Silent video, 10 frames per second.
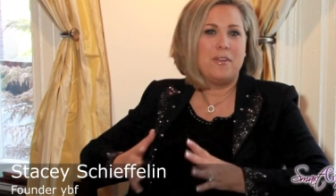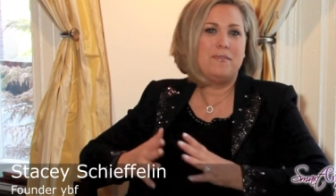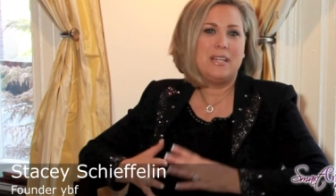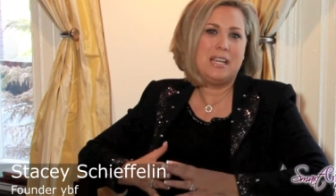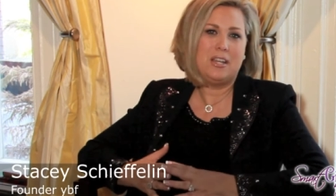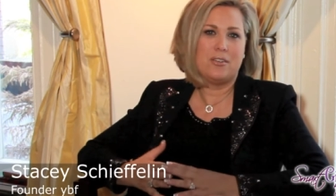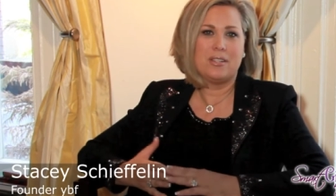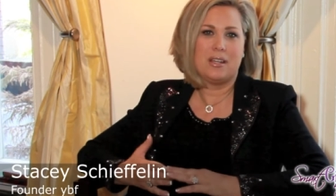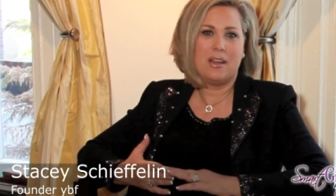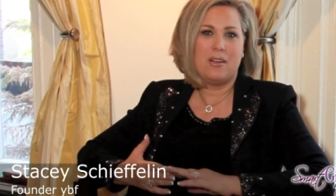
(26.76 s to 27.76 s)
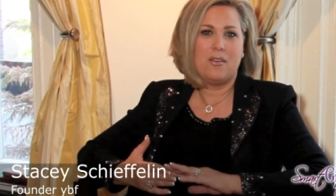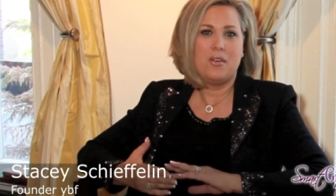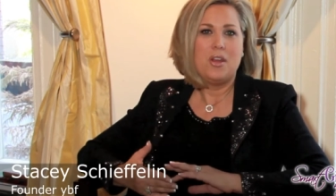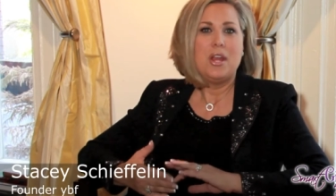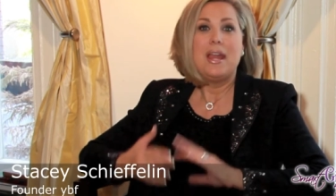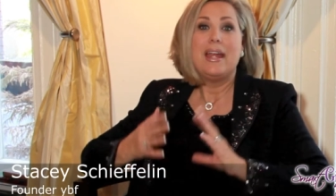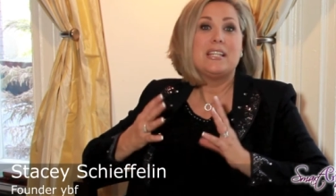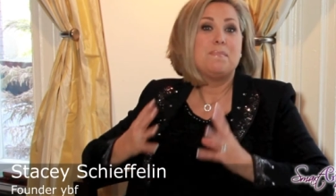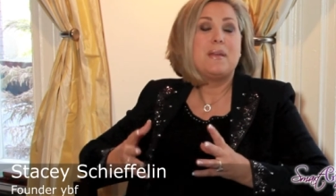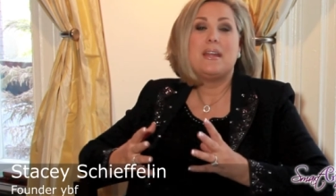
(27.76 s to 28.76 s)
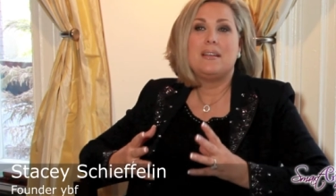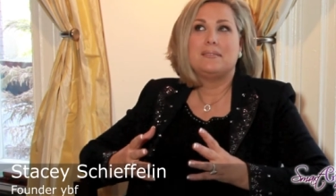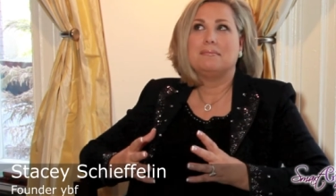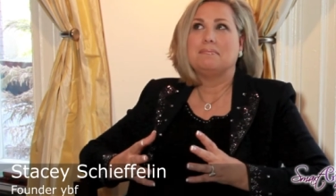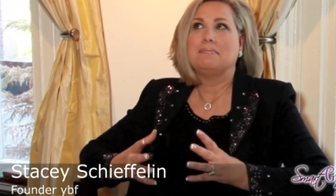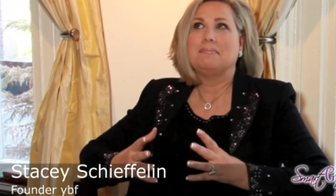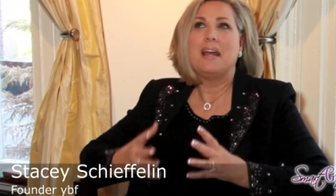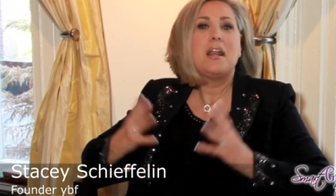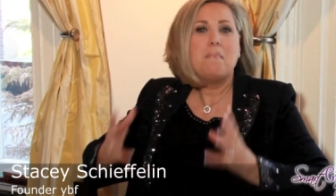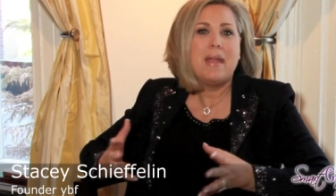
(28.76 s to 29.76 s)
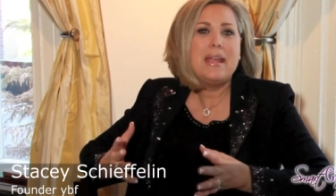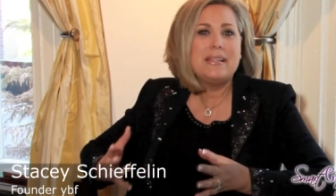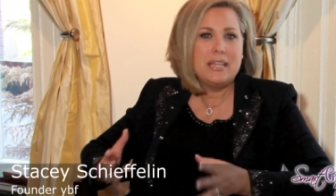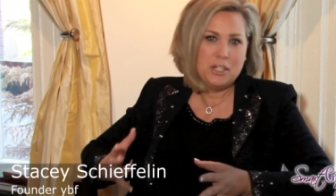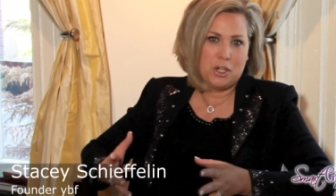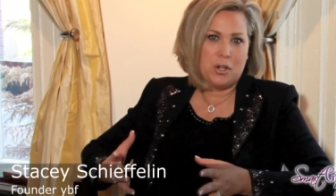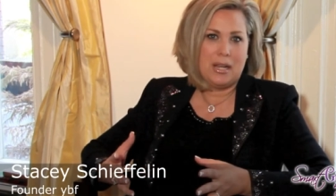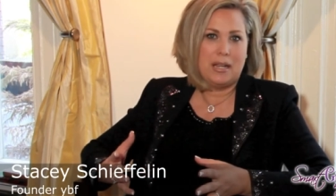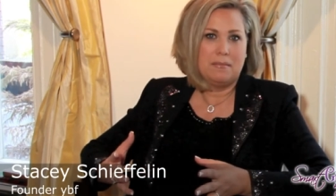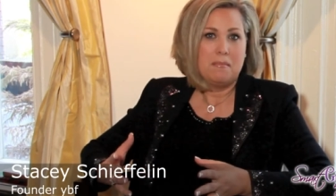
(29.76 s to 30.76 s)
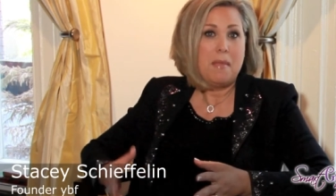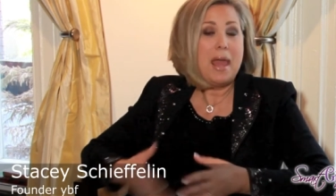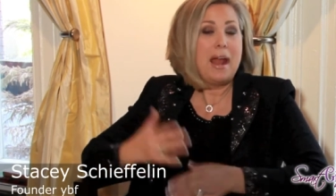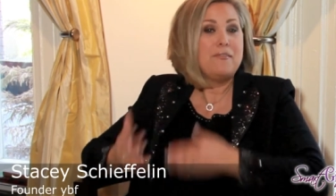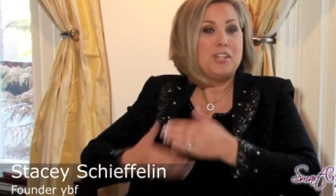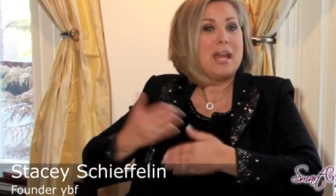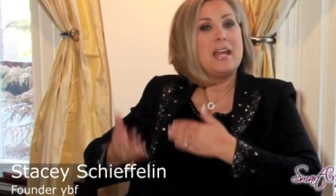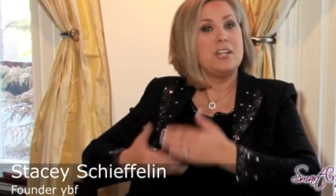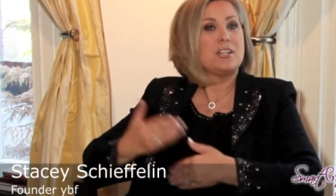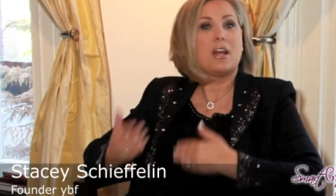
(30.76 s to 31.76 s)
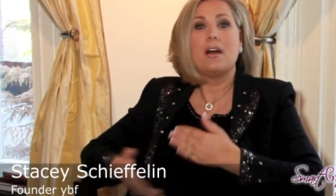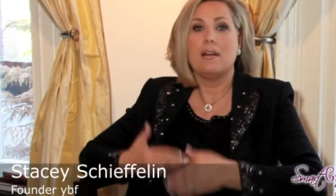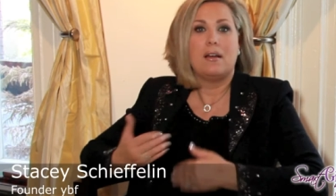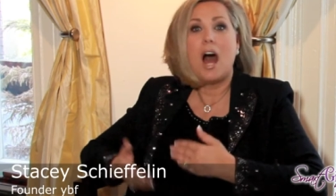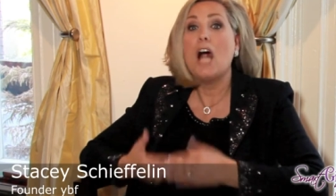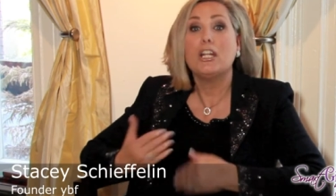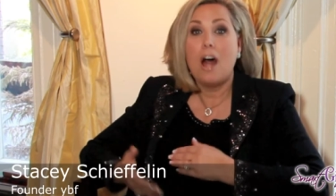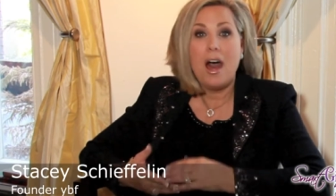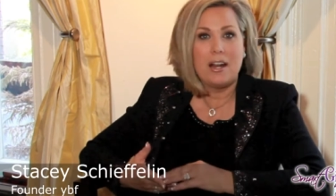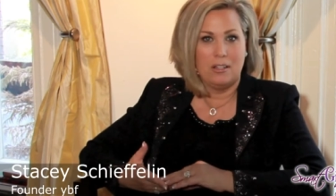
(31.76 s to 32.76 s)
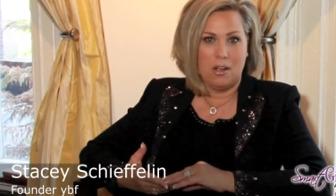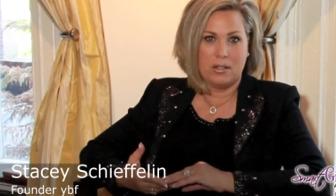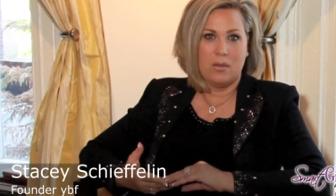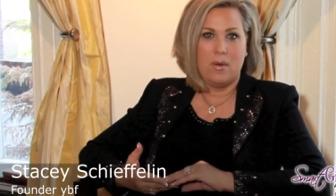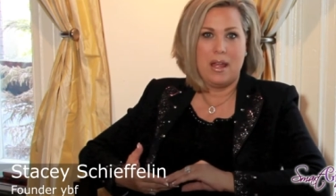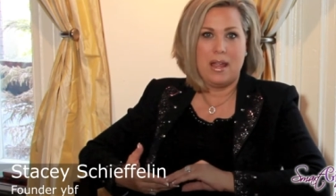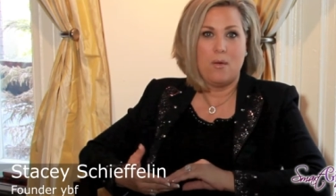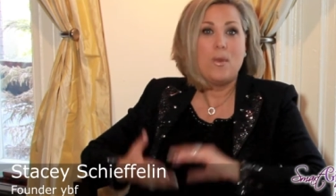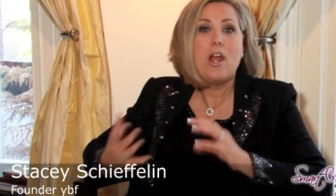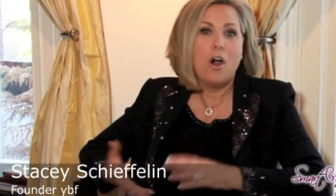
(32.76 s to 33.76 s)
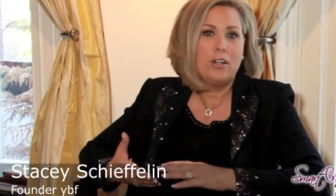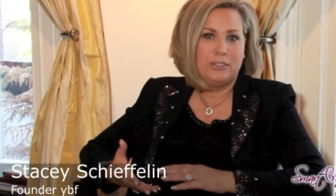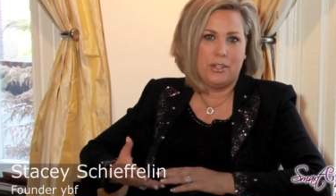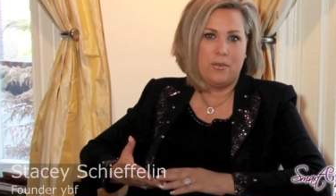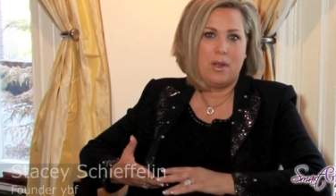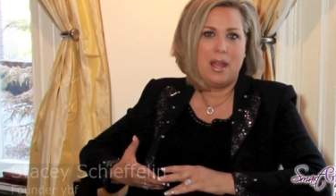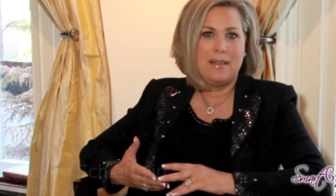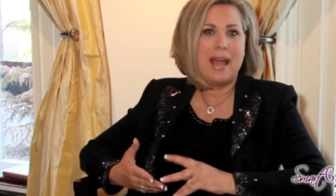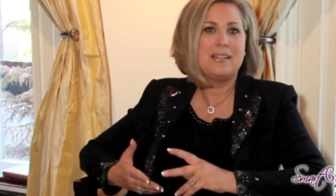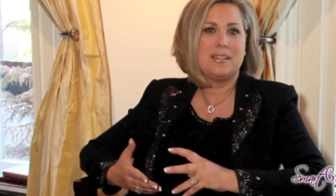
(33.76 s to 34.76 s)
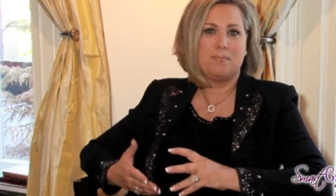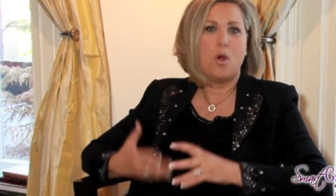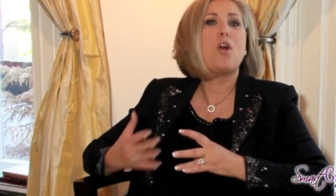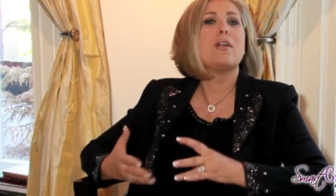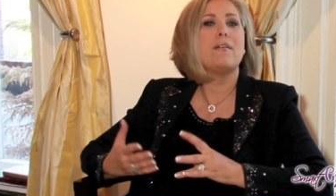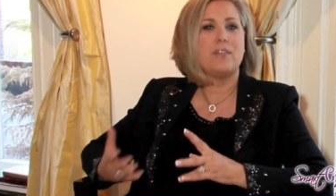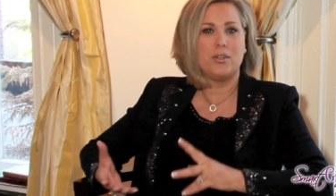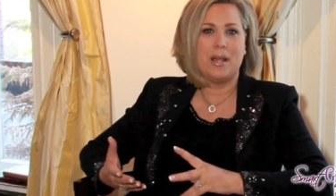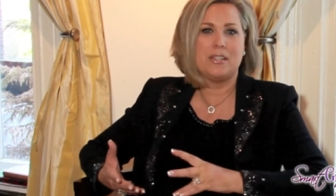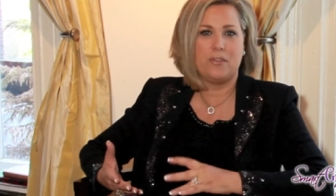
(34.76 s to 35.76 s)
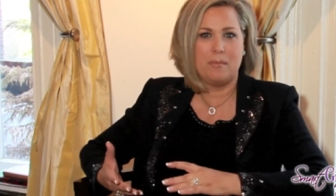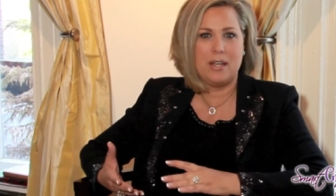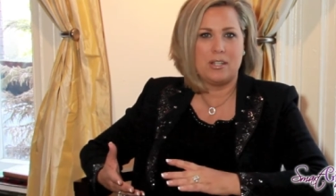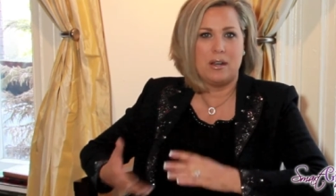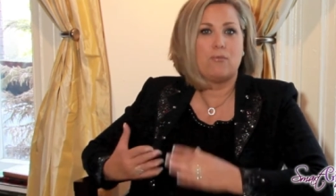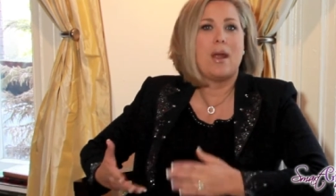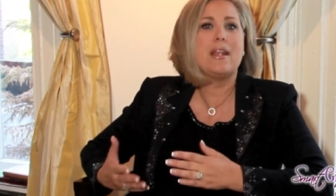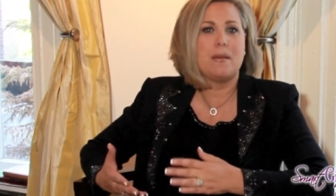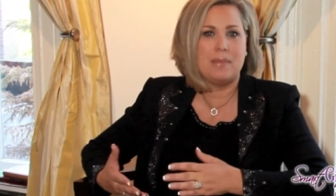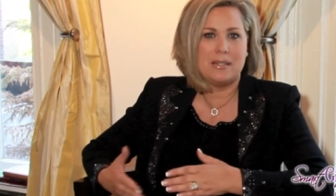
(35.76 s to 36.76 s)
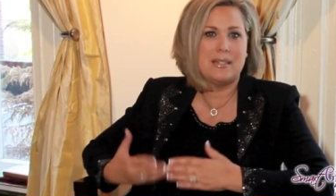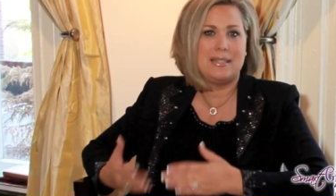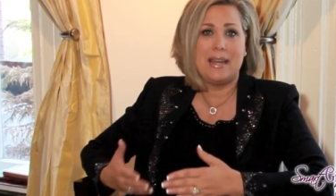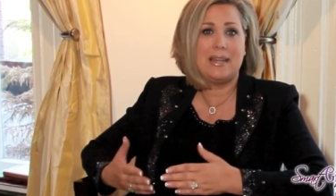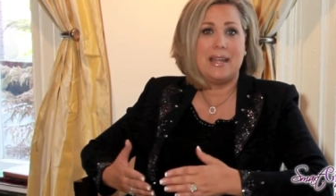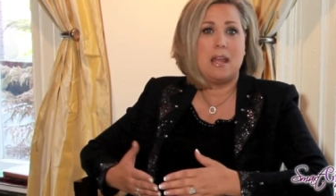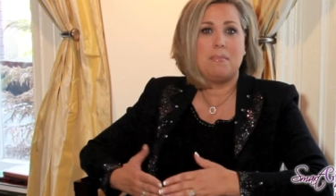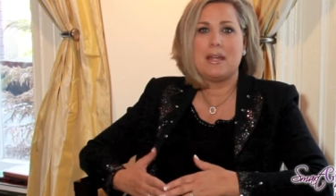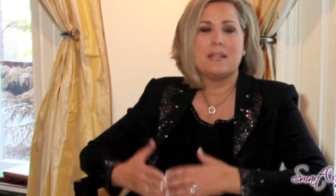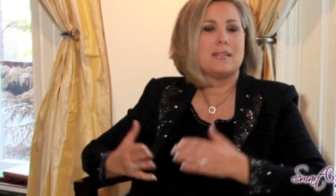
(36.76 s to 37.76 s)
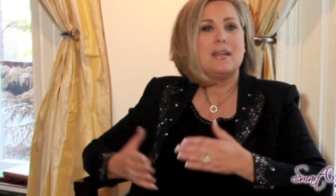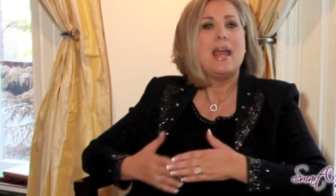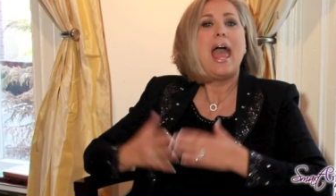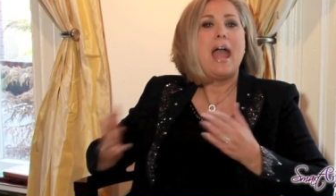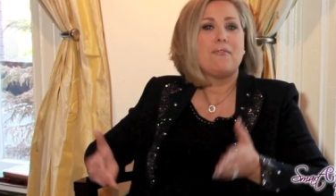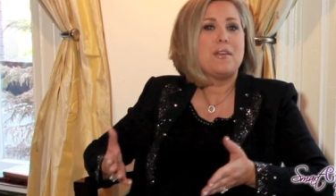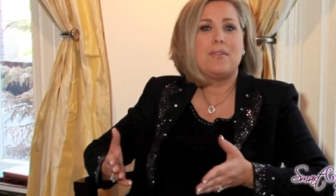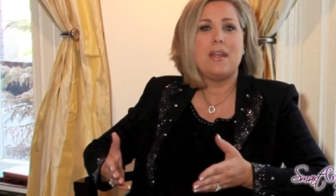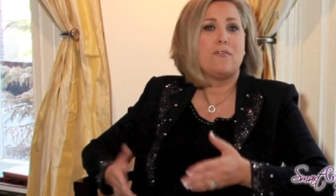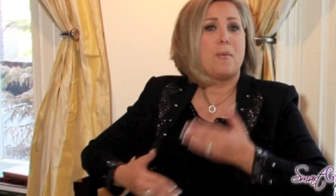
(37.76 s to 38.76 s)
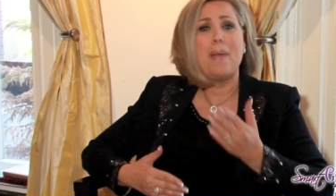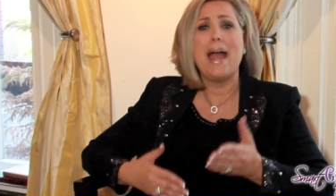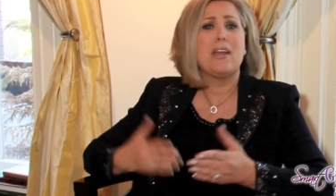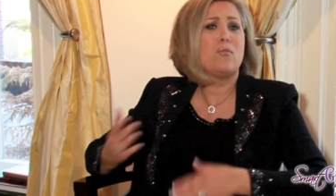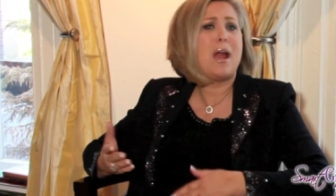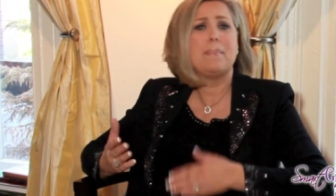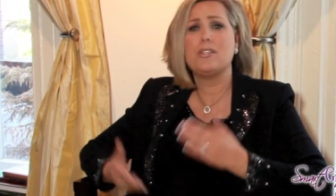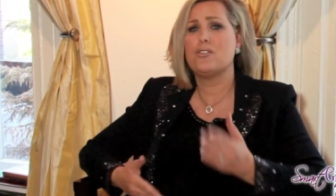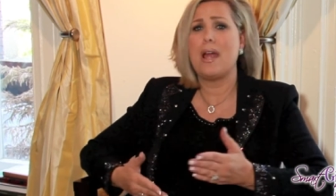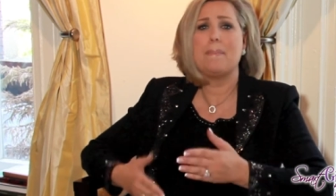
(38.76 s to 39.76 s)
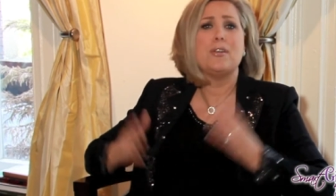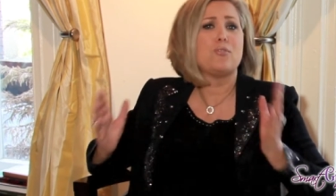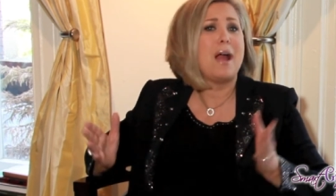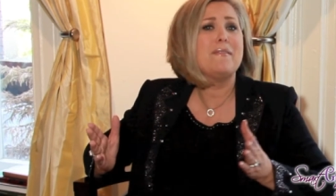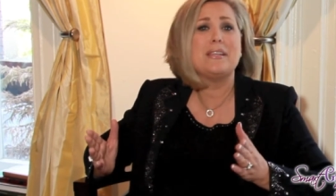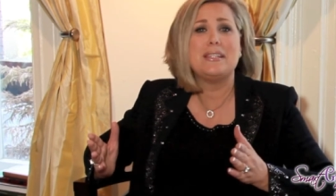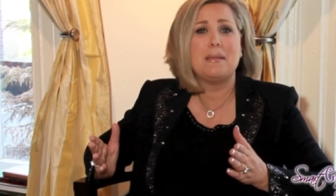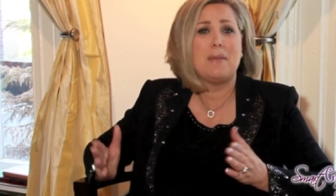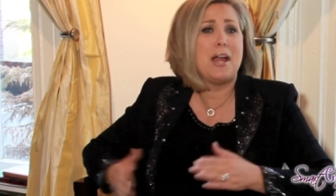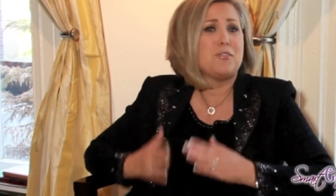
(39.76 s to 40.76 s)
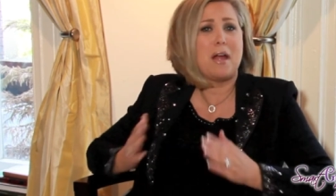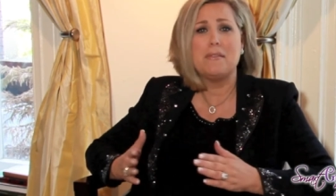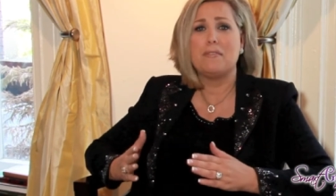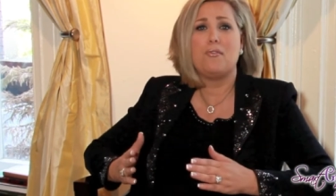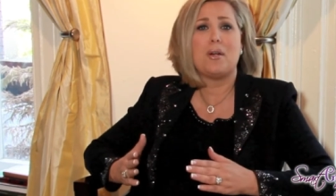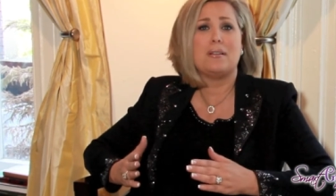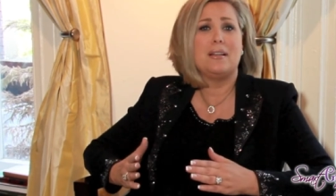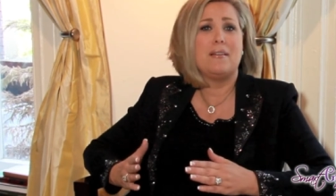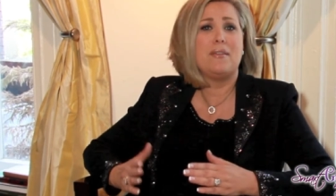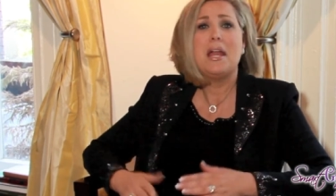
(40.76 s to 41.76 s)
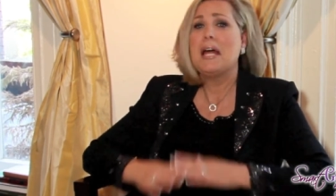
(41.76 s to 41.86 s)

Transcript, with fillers: 15 years ago. It's been an amazing journey, and I've changed a lot along the way. We all do. And that's part of the transformation of running a business day to day because everything from pack and wrap and strap and driving the semi, driving the forklift,